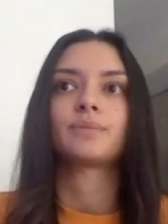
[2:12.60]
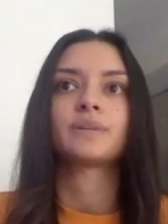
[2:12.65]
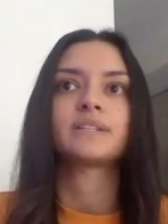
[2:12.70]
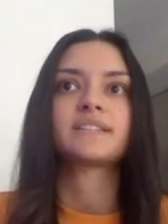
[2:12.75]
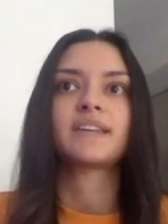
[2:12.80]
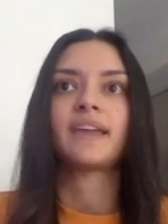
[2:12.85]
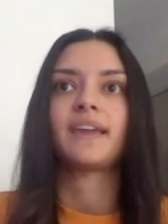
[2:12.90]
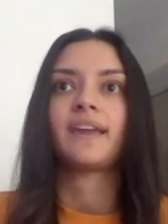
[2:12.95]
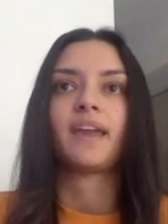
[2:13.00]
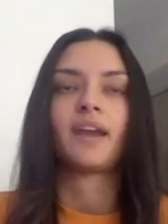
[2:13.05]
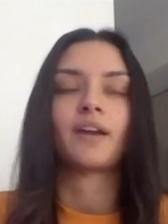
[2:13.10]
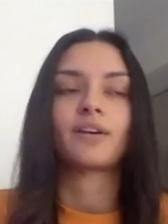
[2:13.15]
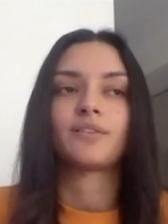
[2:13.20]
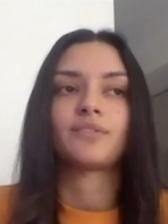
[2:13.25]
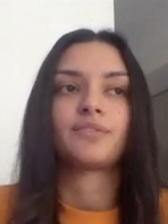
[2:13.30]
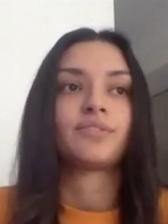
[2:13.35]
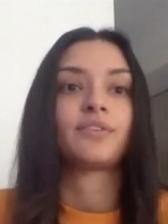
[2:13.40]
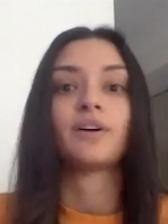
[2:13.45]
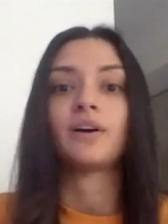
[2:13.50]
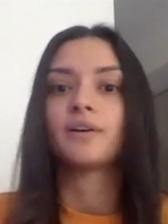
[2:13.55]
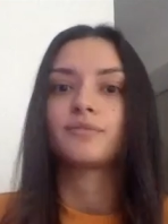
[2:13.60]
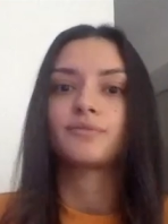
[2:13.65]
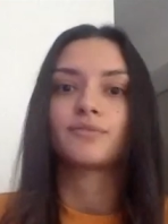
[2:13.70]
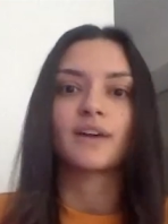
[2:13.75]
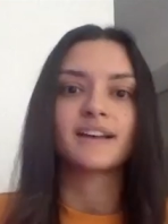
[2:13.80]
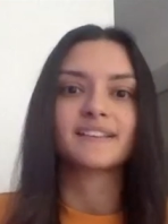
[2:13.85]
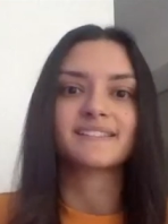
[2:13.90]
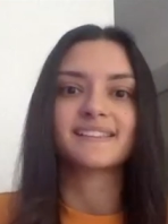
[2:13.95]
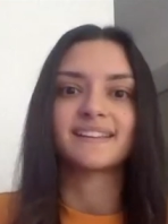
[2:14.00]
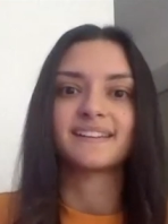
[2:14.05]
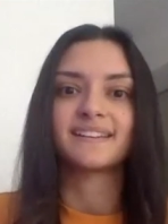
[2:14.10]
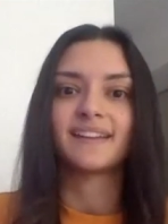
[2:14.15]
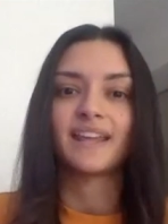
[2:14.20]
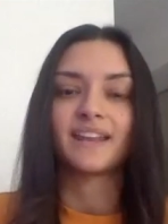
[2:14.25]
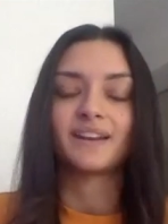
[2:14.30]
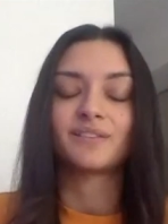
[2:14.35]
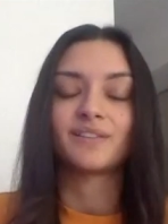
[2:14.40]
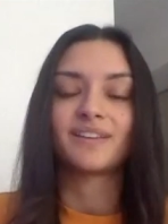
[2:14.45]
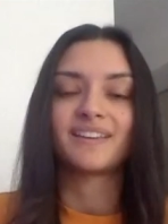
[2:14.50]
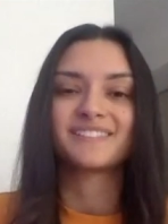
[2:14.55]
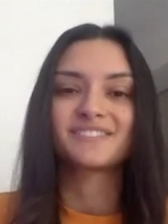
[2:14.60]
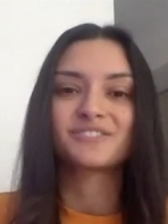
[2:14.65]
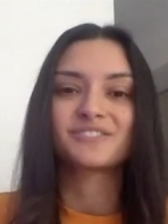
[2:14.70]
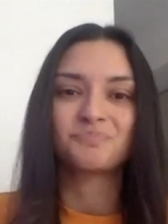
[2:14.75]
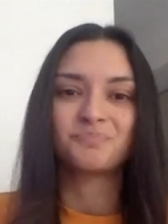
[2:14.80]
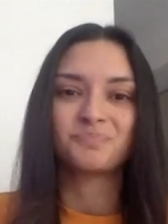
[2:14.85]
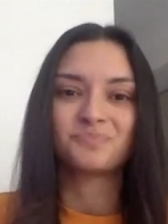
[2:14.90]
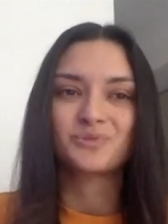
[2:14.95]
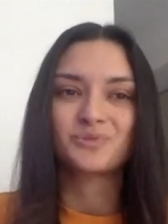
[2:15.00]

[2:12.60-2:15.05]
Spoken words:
we take care of Russ and his